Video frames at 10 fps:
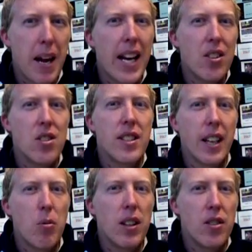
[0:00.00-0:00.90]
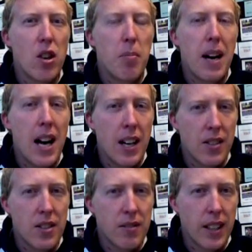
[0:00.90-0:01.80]
pages to get one of the top
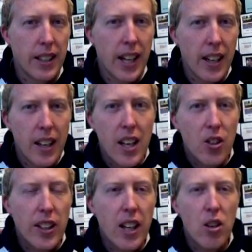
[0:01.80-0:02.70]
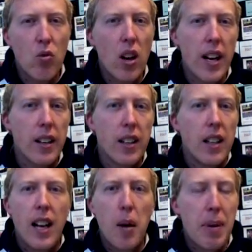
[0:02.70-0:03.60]
marks. Okay, you cannot write
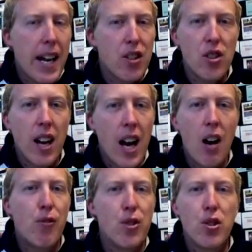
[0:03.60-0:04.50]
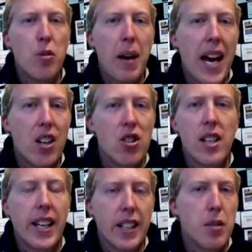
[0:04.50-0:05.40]
a page and a half or 2 pages
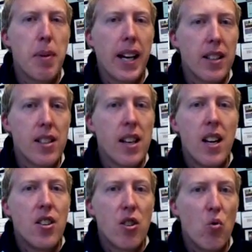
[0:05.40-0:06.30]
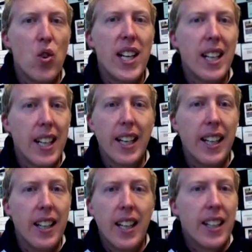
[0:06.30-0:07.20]
and expect to
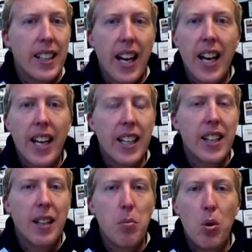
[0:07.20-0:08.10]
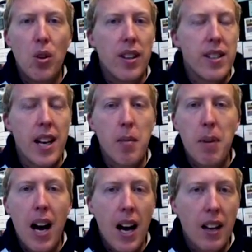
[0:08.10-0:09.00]
really get anything more than 10
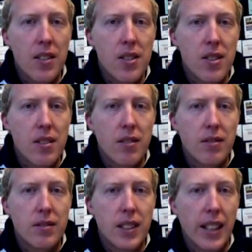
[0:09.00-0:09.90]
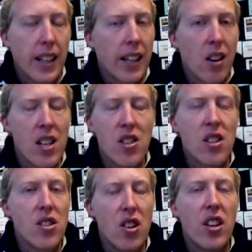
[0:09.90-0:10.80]
marks. Okay, guys, you're
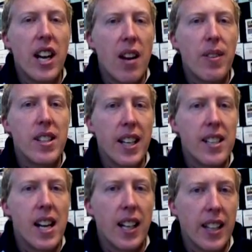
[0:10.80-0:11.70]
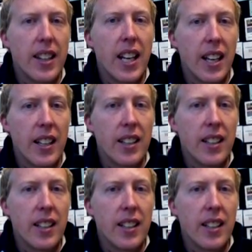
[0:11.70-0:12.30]
just not going to have the detail in there.